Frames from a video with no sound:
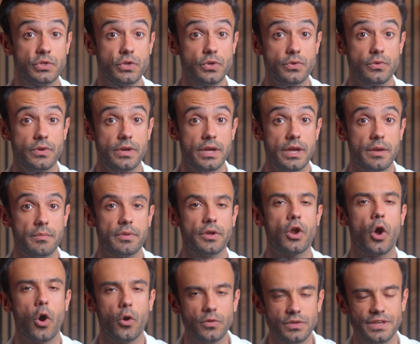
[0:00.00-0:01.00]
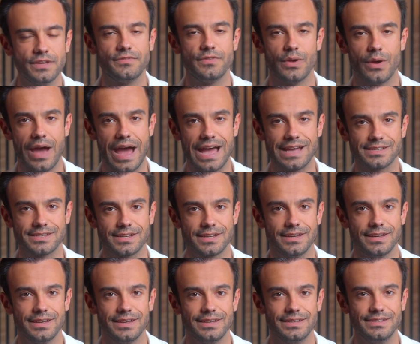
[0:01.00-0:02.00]
do, but only if you ask.
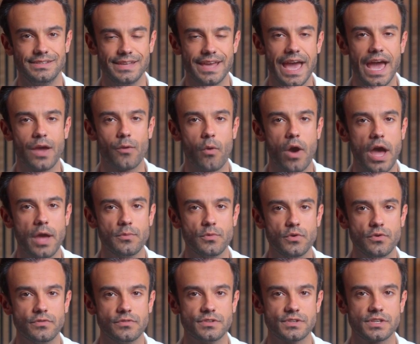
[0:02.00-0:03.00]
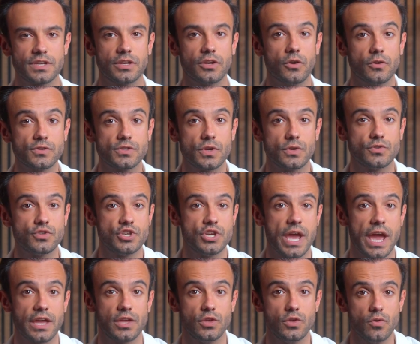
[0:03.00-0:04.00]
DIY movers can also
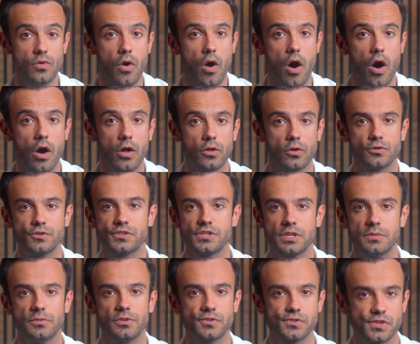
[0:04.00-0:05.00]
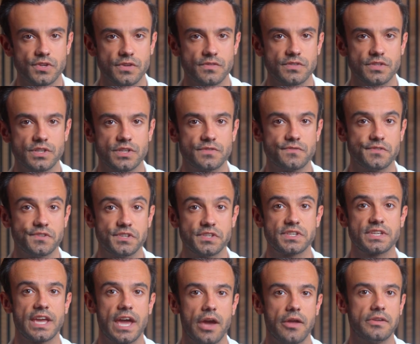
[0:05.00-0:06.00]
check U-Haul or similar services for
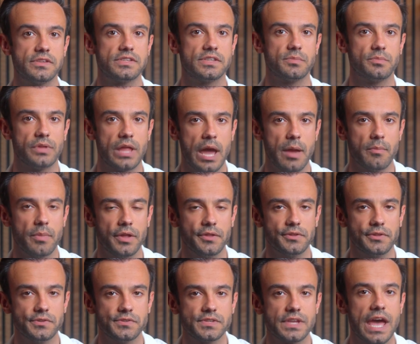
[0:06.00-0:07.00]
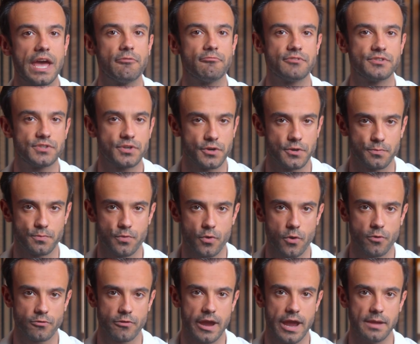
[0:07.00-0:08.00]
discounted supply bundles and return
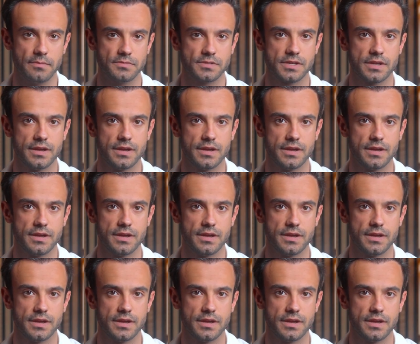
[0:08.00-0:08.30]
programs.